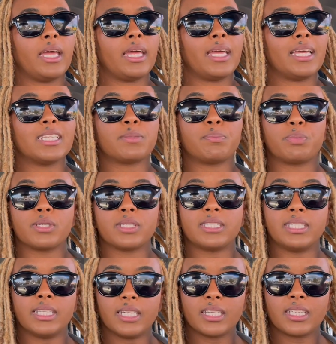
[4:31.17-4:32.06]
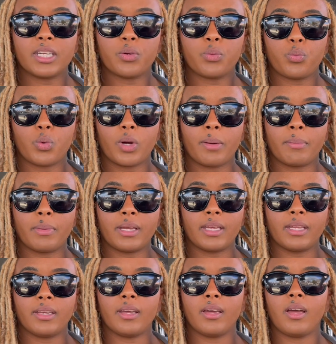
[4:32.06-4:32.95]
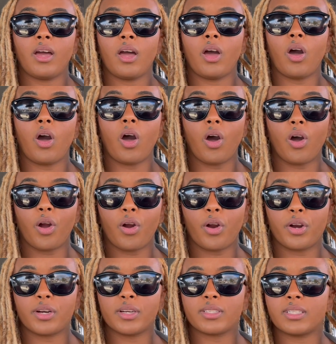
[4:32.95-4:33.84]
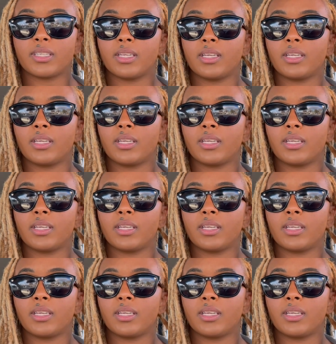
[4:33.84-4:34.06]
is Brazilian women aren't